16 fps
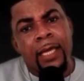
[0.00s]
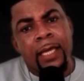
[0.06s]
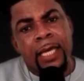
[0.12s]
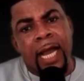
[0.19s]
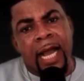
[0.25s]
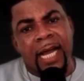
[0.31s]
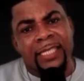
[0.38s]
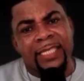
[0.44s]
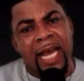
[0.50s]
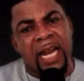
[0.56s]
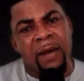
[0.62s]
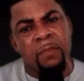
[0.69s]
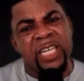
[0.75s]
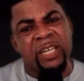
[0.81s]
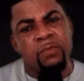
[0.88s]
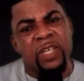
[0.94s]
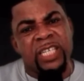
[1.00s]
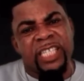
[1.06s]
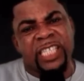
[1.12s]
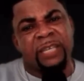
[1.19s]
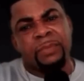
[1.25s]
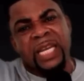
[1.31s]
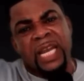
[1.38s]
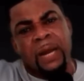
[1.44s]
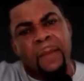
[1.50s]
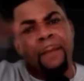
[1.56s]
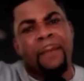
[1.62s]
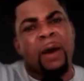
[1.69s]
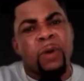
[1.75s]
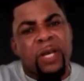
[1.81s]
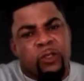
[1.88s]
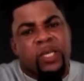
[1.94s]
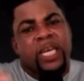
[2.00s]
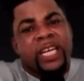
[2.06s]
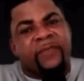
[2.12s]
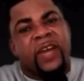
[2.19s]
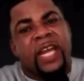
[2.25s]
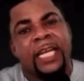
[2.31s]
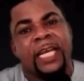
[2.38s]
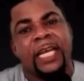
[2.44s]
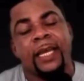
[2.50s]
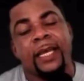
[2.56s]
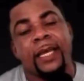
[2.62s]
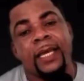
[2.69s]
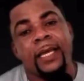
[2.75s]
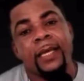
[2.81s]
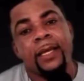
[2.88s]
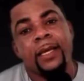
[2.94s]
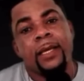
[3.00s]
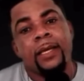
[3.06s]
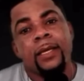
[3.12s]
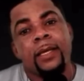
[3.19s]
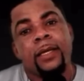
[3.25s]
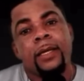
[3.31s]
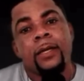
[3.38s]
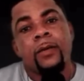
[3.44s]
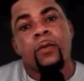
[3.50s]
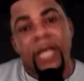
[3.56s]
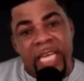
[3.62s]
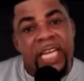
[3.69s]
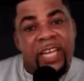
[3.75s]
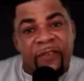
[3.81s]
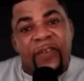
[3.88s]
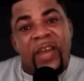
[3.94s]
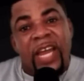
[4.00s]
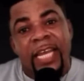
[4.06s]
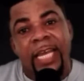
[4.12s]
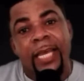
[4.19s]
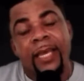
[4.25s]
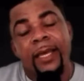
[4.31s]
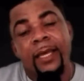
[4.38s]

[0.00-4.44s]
Ya kasa na mudi mu Jimmy na maba we so ye defend. We ye defend.